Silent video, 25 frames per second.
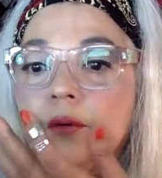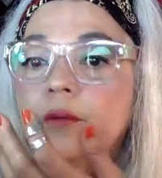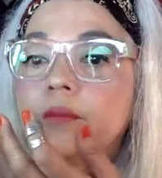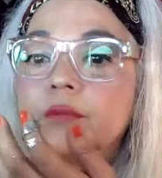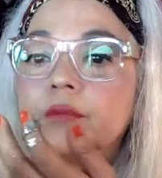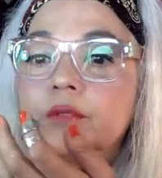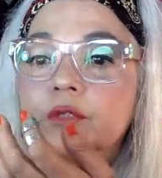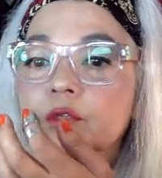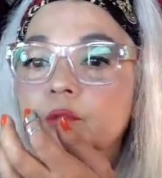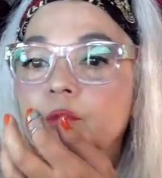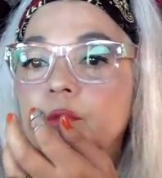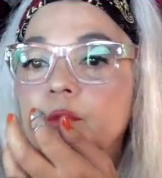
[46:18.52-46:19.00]
It
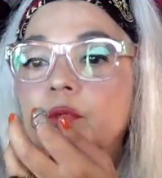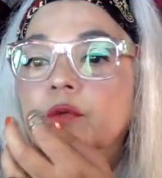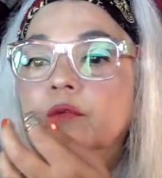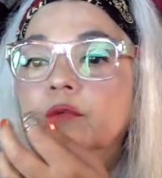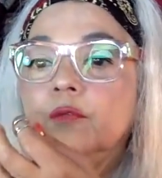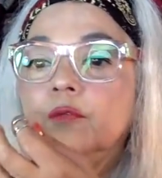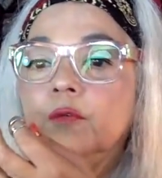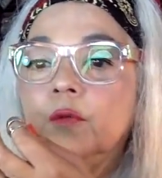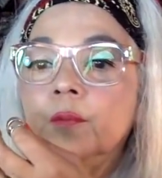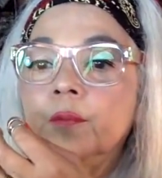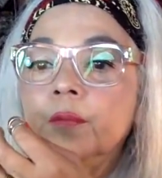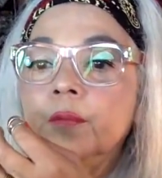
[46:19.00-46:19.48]
was just
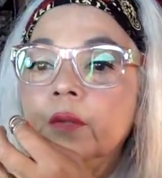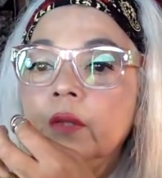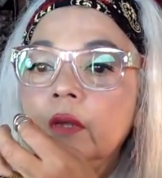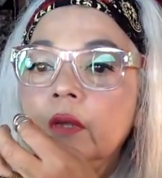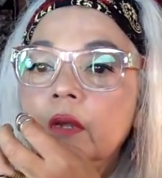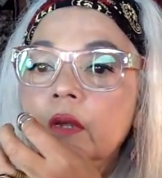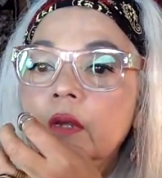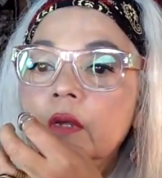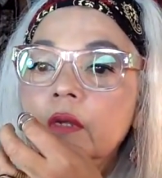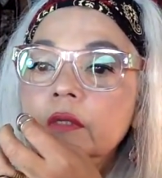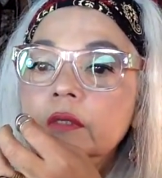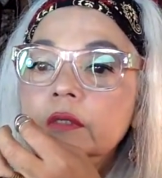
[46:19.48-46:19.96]
beautiful.
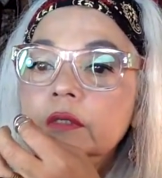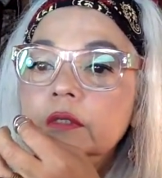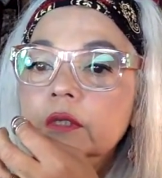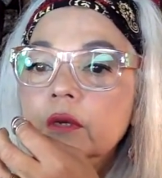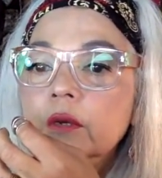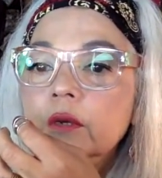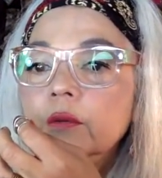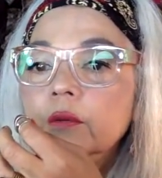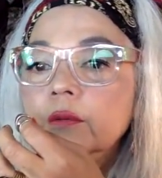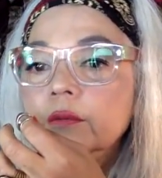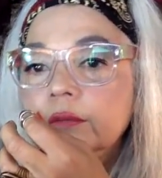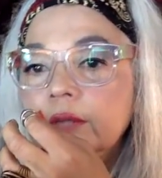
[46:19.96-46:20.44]

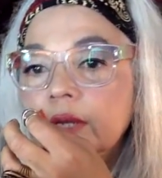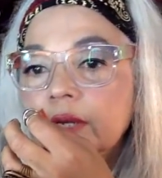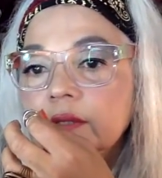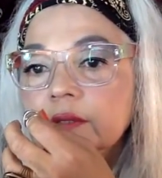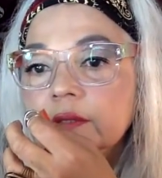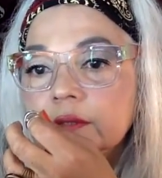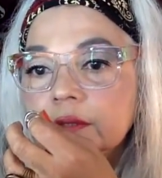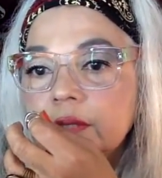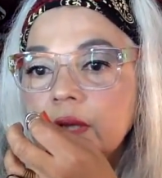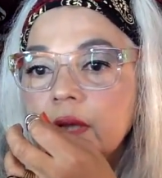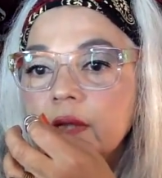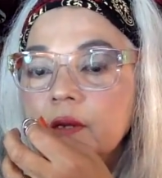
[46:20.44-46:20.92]
So
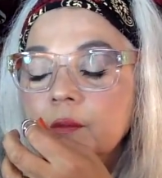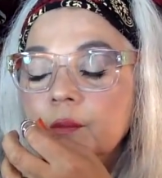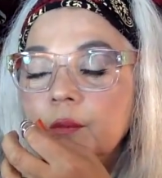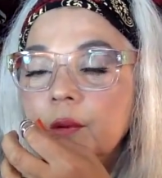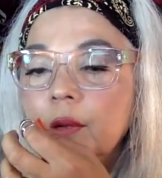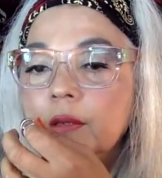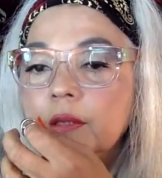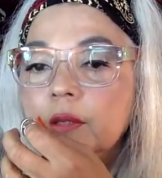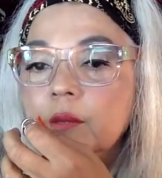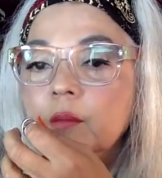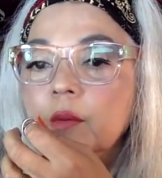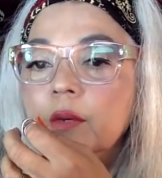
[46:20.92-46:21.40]
that's kind of
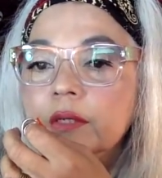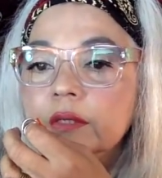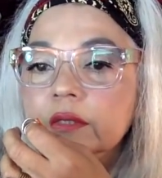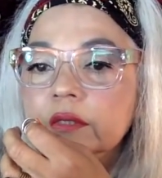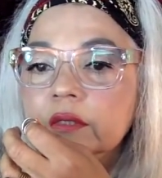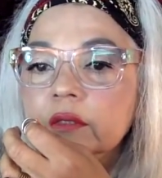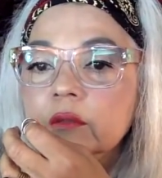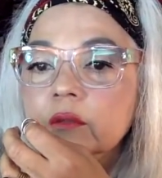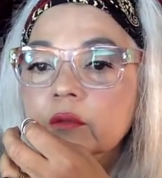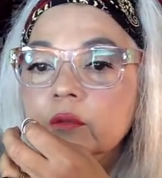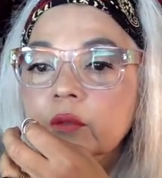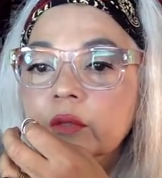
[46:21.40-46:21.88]
probably why it
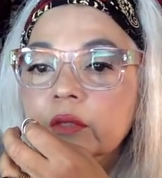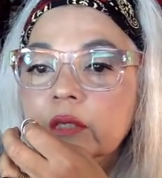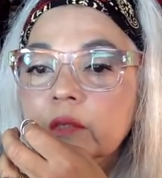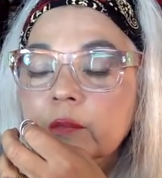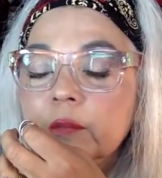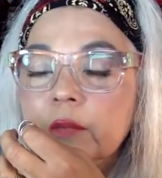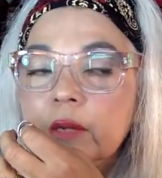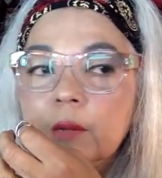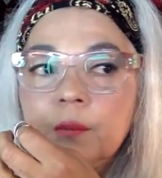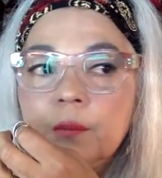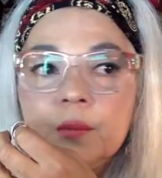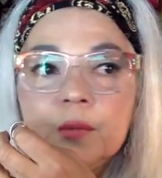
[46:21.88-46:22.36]
sold quickly.
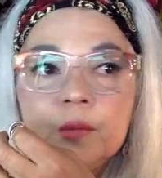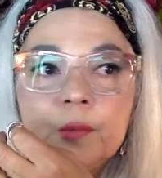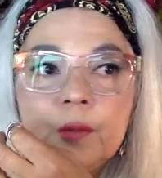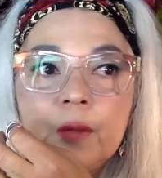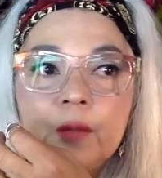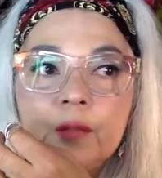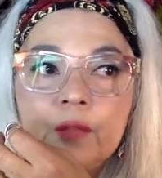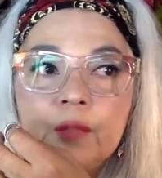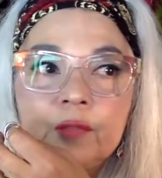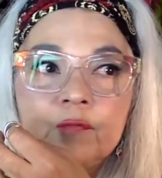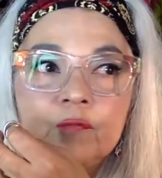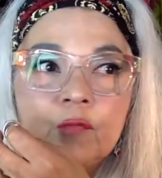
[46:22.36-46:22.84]
But I put
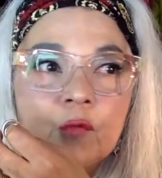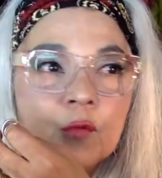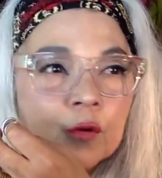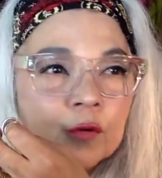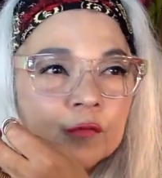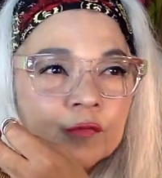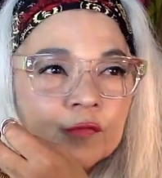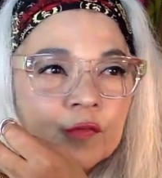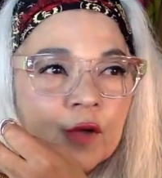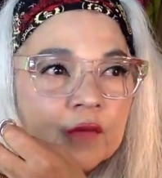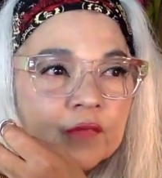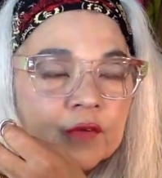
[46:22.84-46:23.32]
about four or
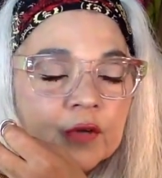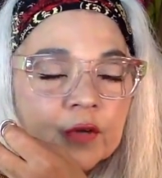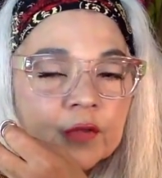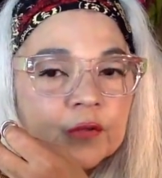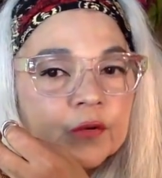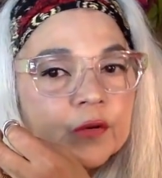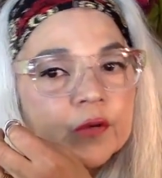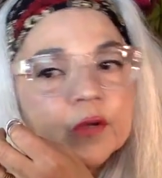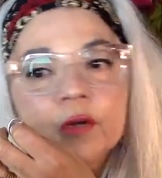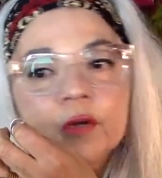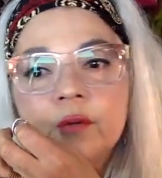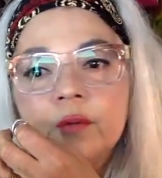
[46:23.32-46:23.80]
five
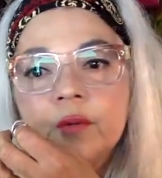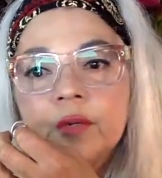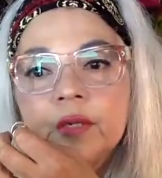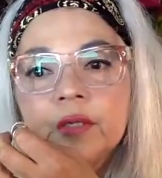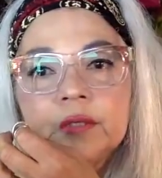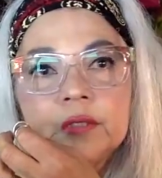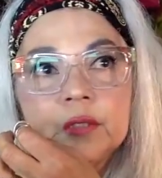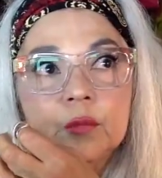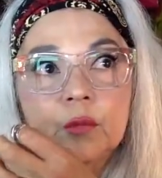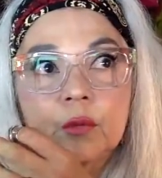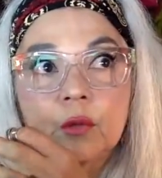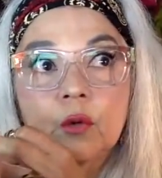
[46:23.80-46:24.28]
other earrings
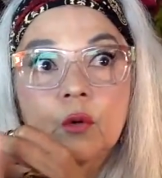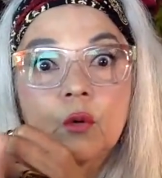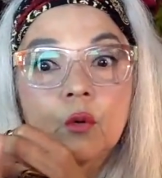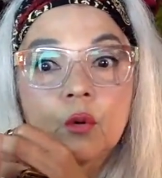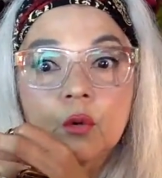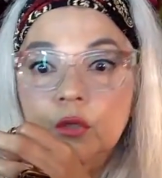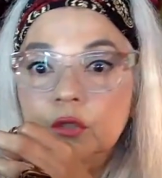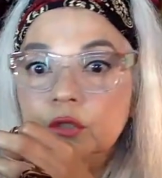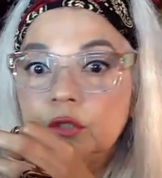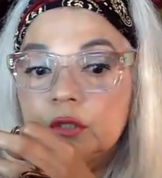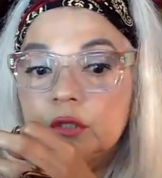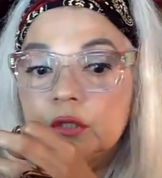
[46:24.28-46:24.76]
that were
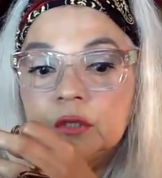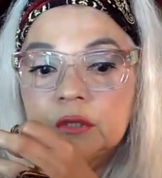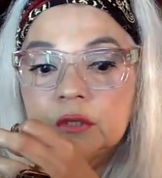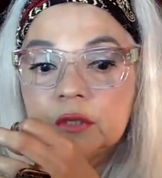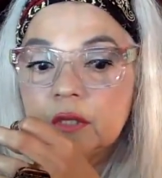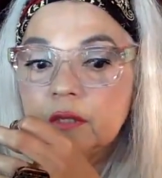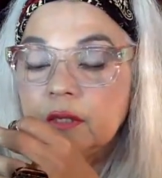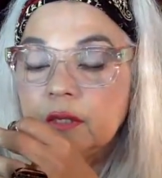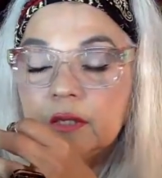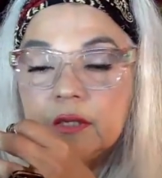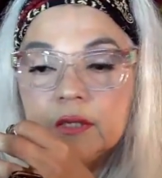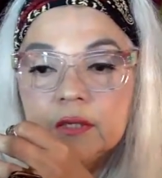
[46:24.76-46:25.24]
gorgeous
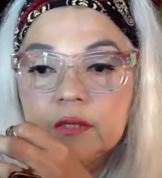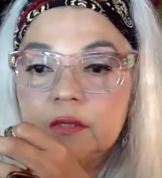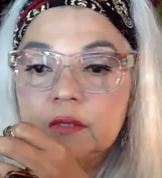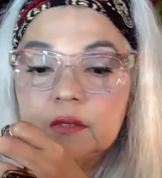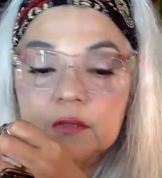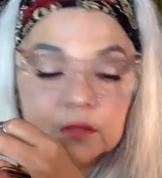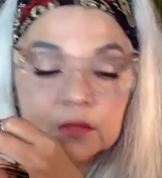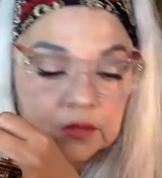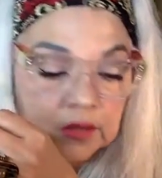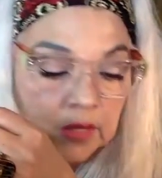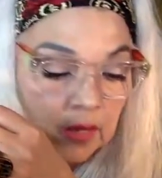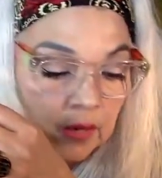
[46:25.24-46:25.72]
and they
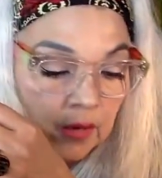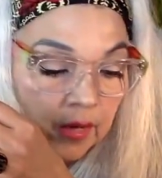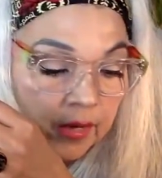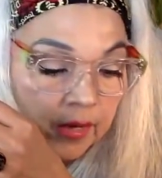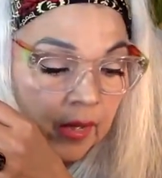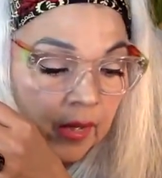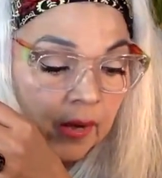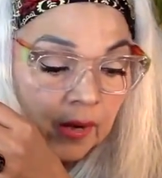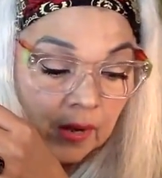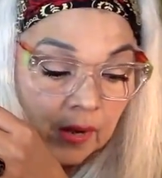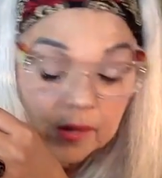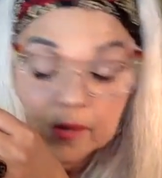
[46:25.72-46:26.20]
didn't sell. I
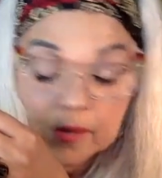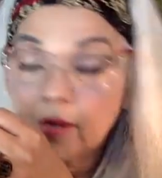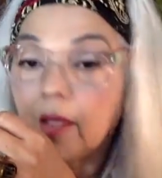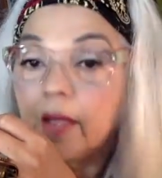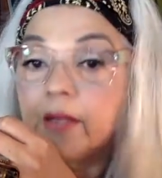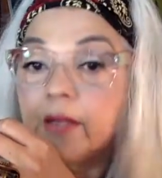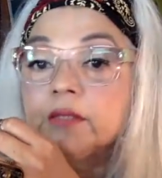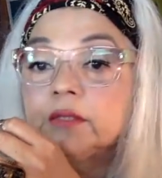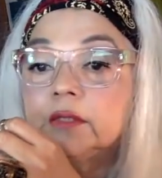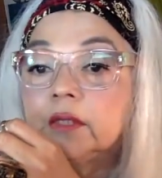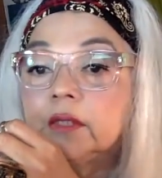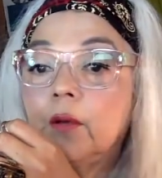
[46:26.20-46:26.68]
got a lot of
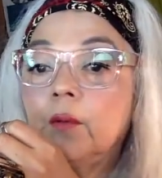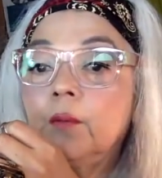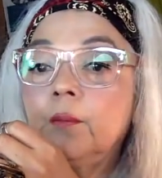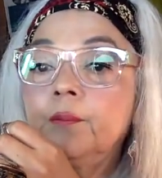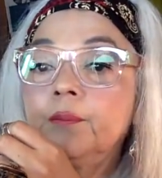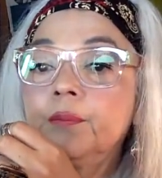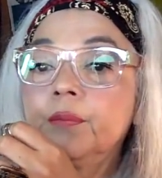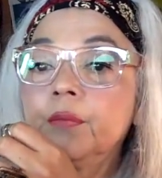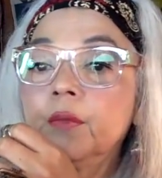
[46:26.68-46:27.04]
likes though.